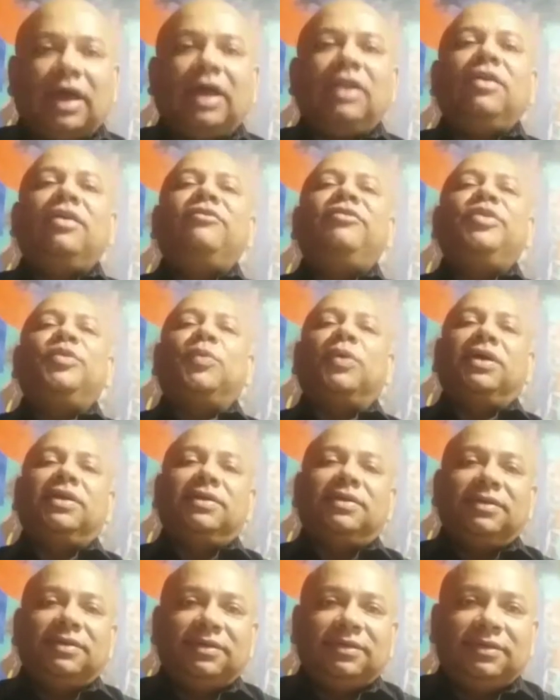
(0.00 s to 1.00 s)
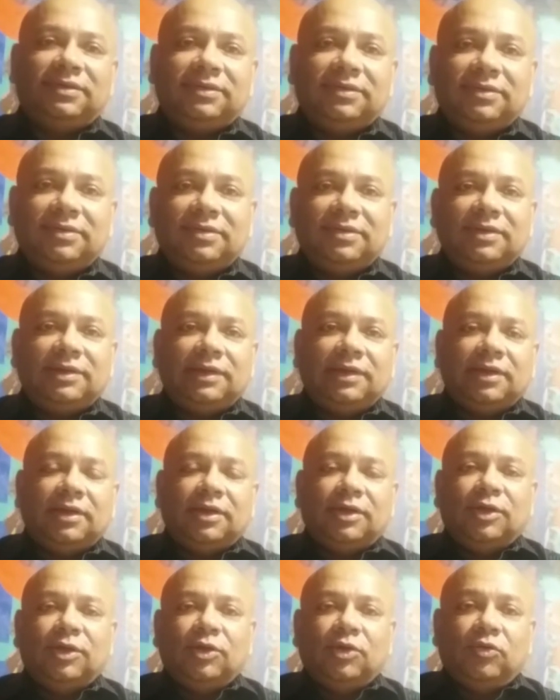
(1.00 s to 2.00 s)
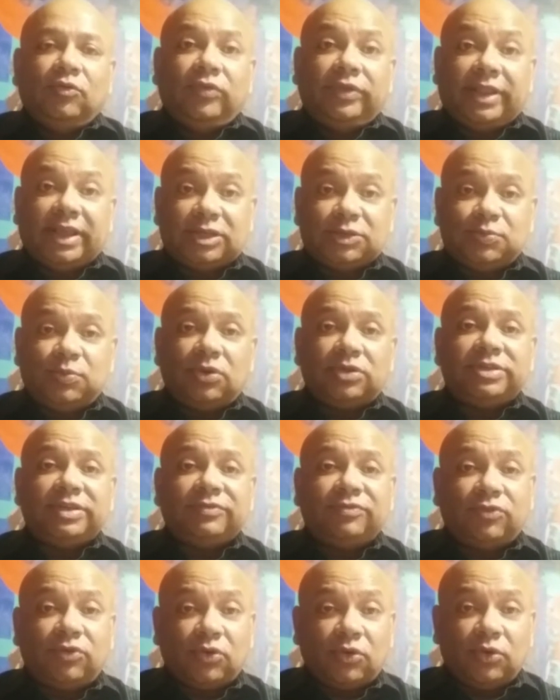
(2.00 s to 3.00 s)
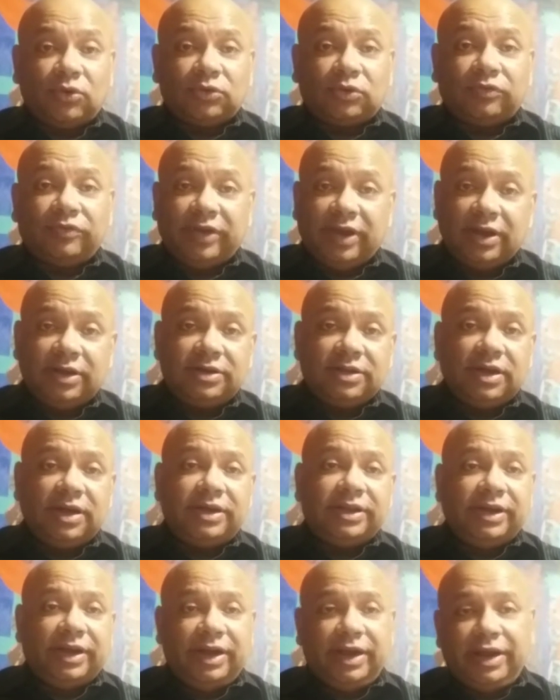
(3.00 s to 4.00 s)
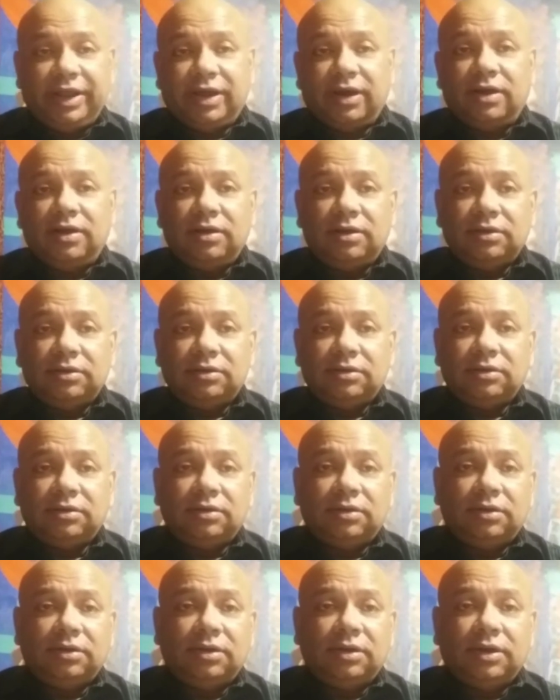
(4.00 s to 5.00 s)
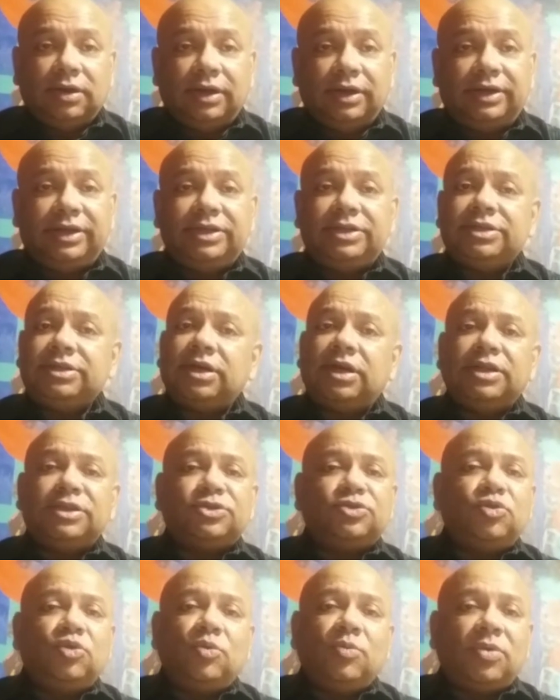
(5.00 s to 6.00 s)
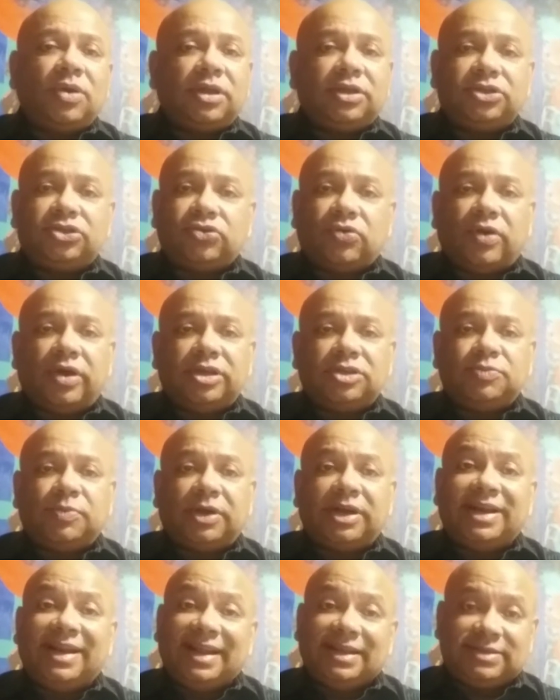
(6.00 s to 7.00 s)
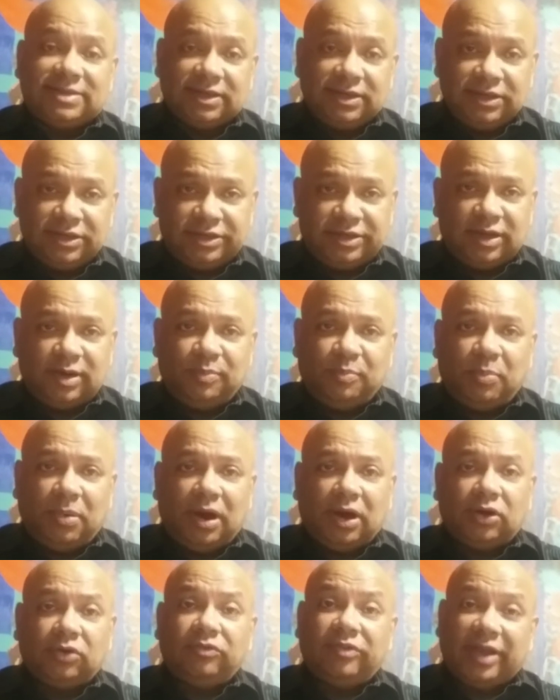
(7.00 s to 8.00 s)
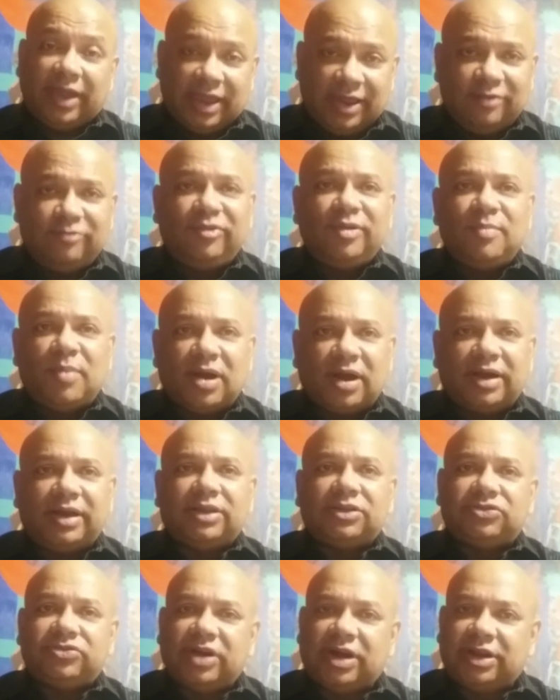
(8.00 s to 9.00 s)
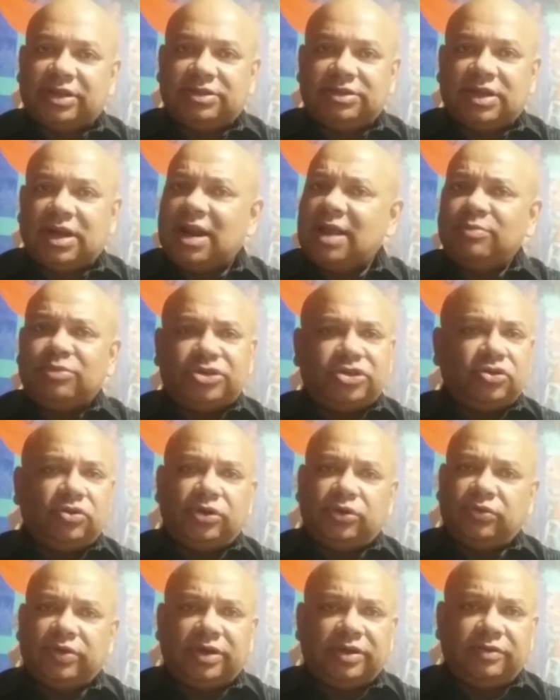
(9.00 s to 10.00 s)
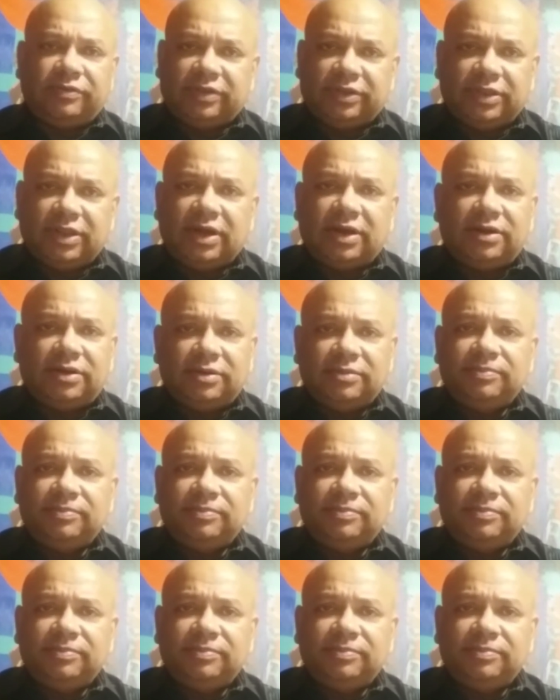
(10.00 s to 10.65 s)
Hello everyone. With the explosive growth of internet in India, digital is no more a choice but an essential part of every marketing strategy, and I'm sure you agree with that.